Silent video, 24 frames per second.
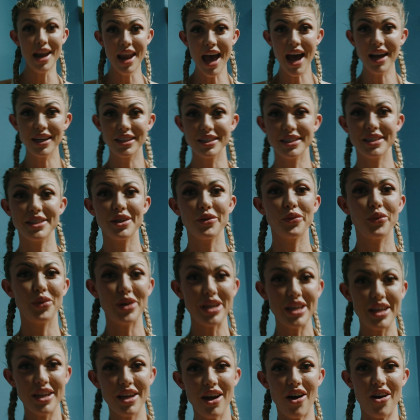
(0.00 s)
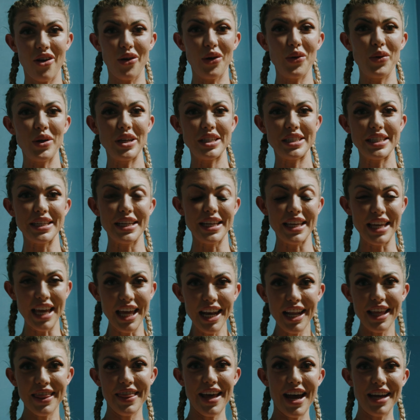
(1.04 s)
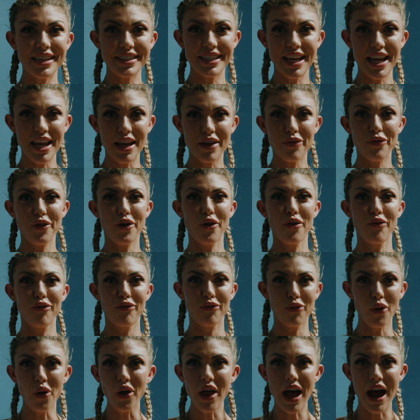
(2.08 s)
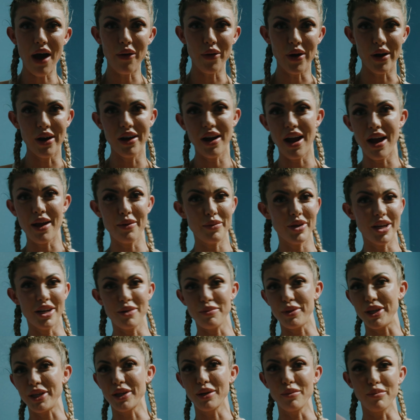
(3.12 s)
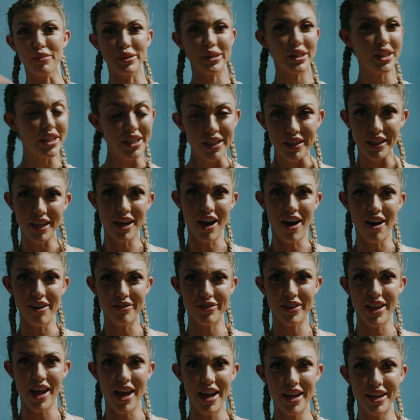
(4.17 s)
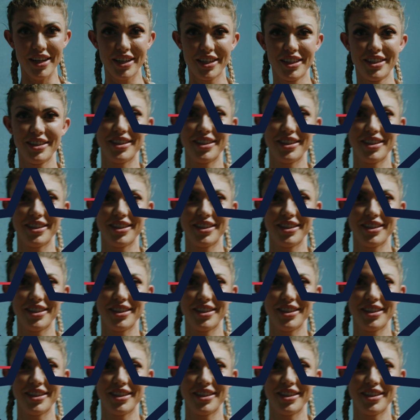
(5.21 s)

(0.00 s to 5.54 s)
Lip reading: Next, we are going to get in that tank for a full hour. I'm gonna be completely offline.